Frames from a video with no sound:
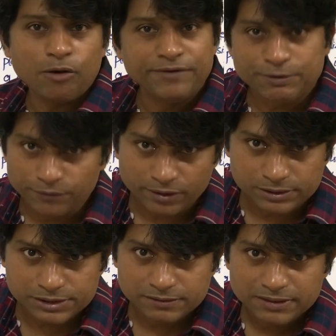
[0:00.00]
how it
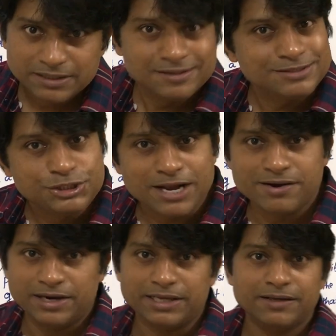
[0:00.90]
works?
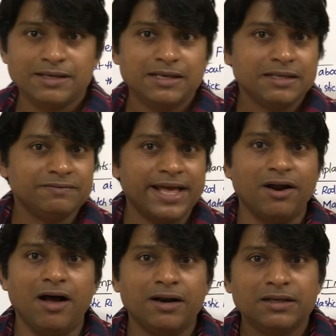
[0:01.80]
Generally
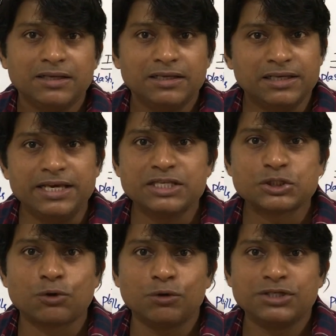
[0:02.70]
there are
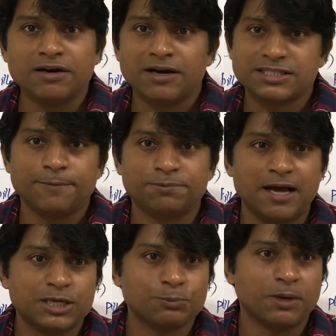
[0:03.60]
estrogen receptors